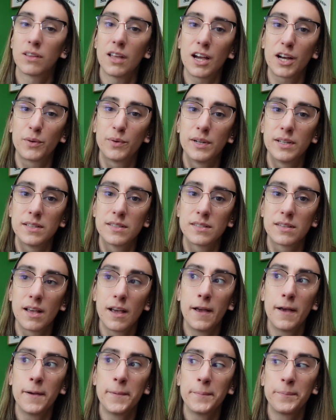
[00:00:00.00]
Lockwood's
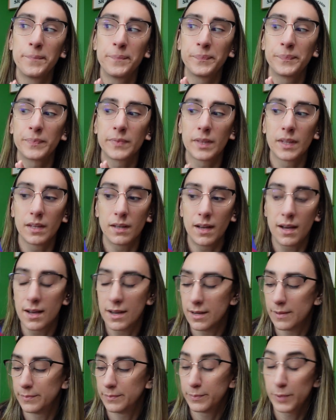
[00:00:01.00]

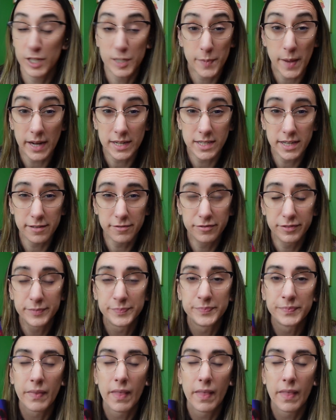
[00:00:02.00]
perspective.